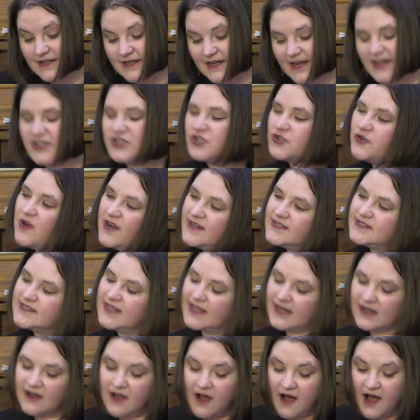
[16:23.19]
It trusts
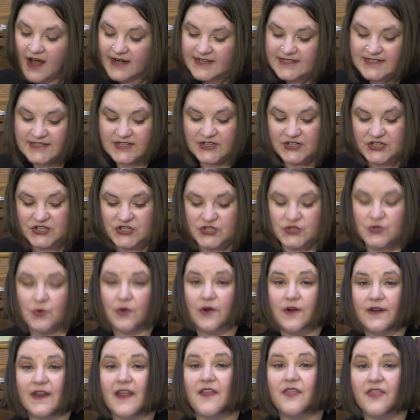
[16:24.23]
that God is going to
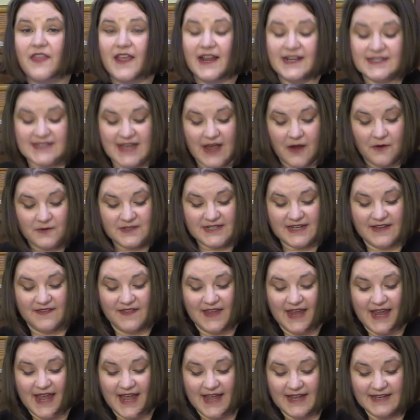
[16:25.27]
sort things out in
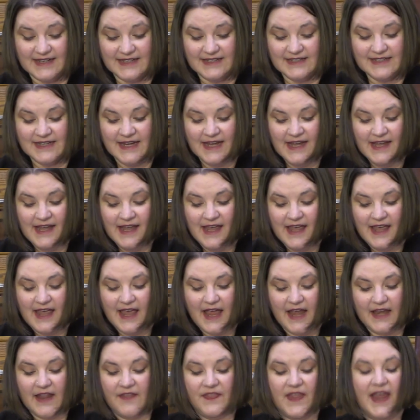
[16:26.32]
the end.
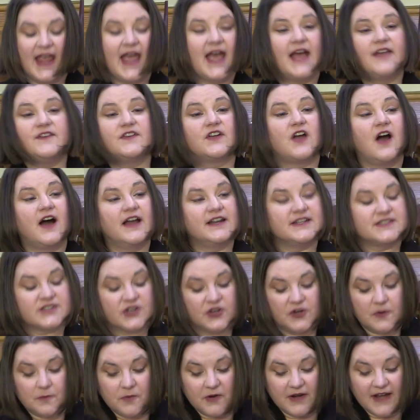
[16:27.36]
And in the end, God is
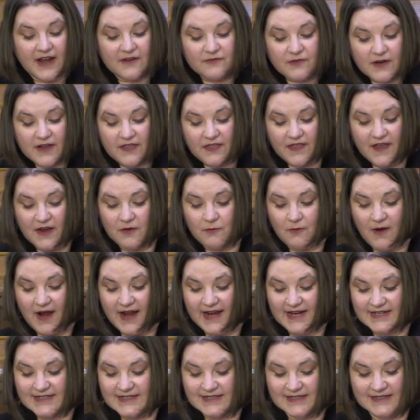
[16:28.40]
going to put everything
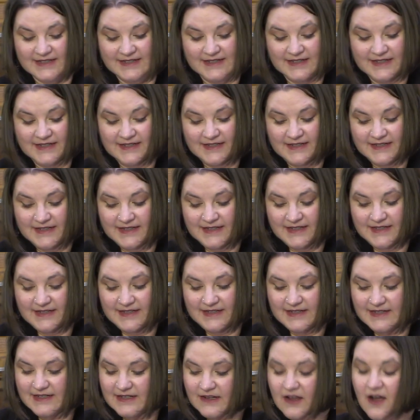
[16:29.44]
right.
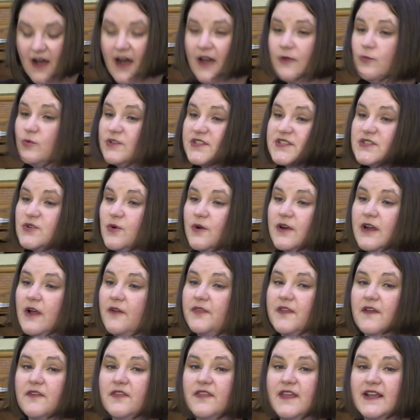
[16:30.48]
God will sort
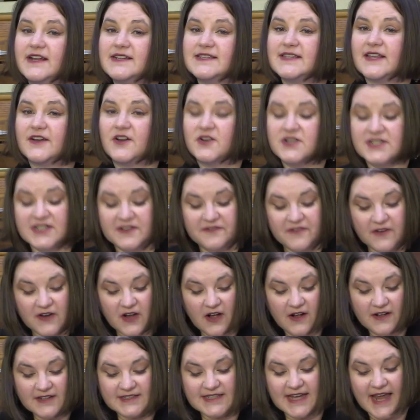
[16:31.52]
out the things that are
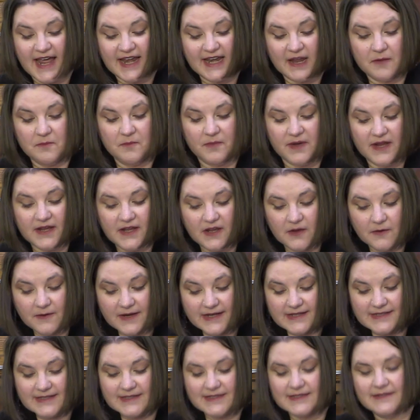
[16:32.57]
difficult and
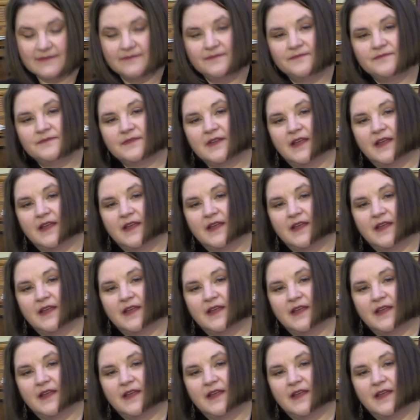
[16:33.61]
ambiguous.